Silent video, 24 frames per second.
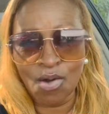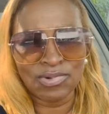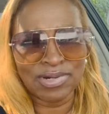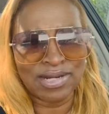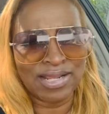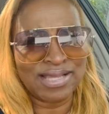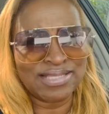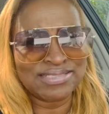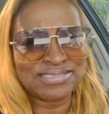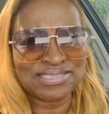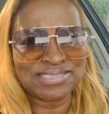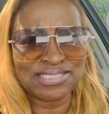When
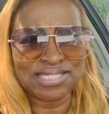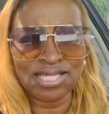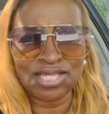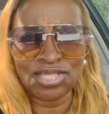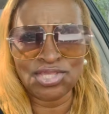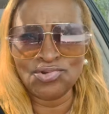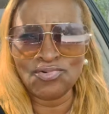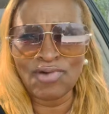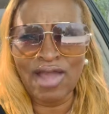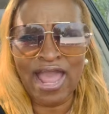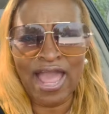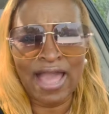I tell
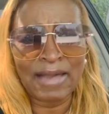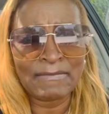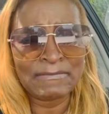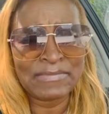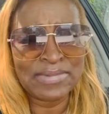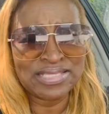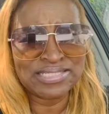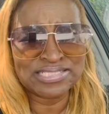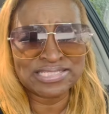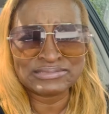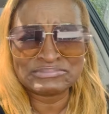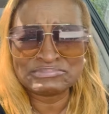you, I
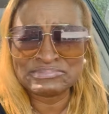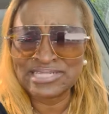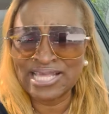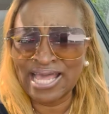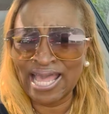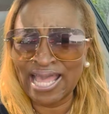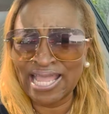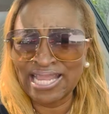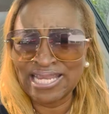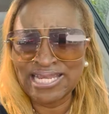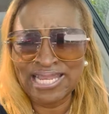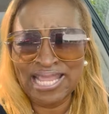meet some
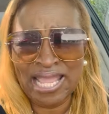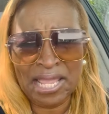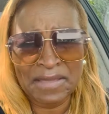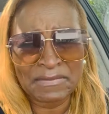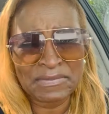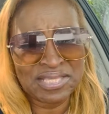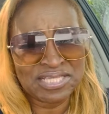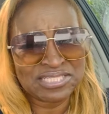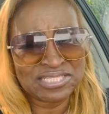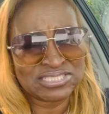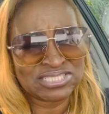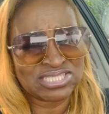
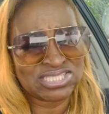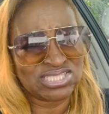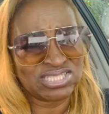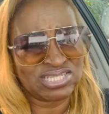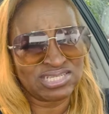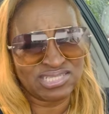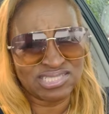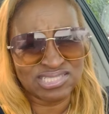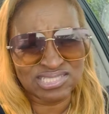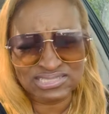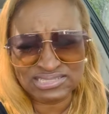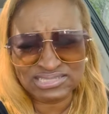dynamic
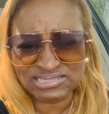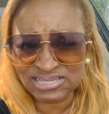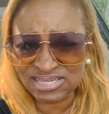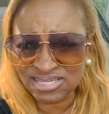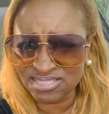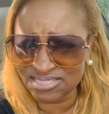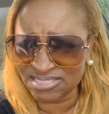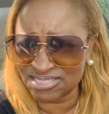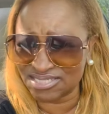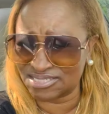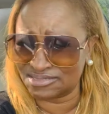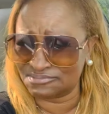
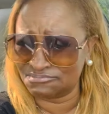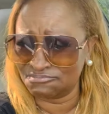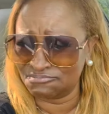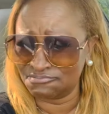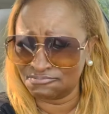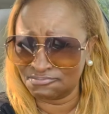sisters,